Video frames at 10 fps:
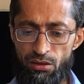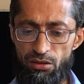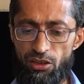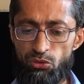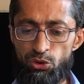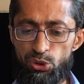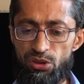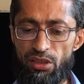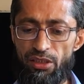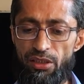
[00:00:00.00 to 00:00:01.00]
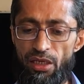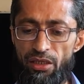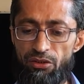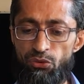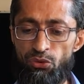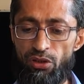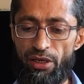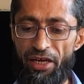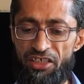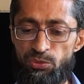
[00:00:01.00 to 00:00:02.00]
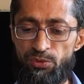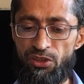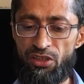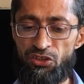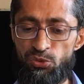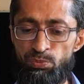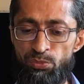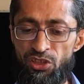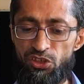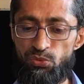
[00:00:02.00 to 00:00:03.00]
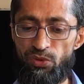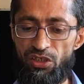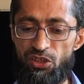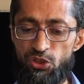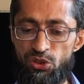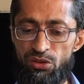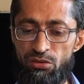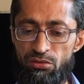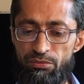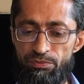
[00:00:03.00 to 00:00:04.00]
The coastal area do not experience much variation